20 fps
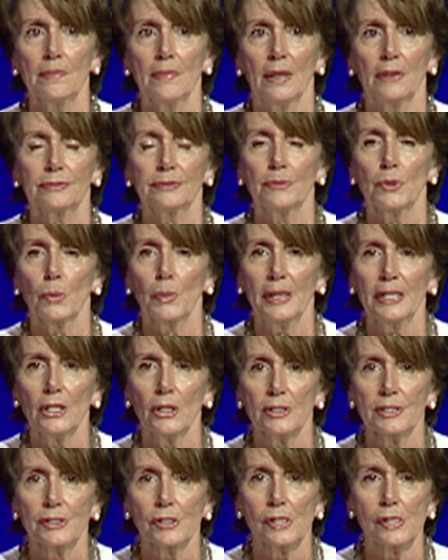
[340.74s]
from the White
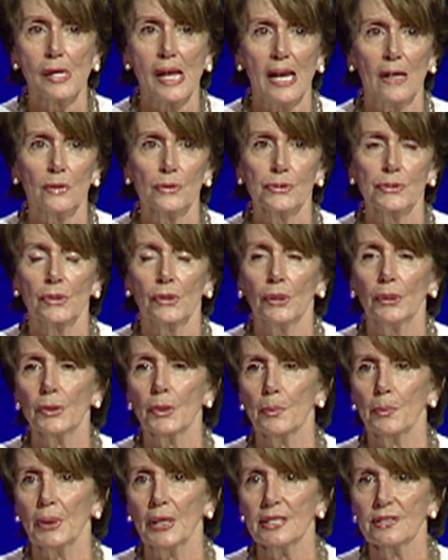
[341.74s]
House and heard the
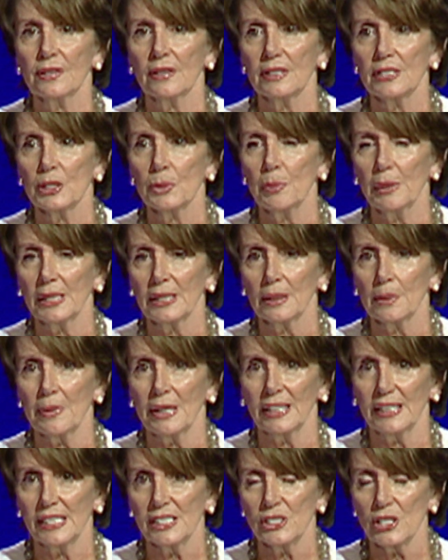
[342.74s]
president speak
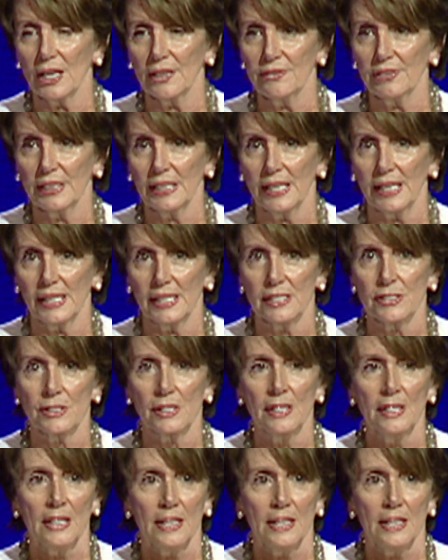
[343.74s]
about HIV/AIDS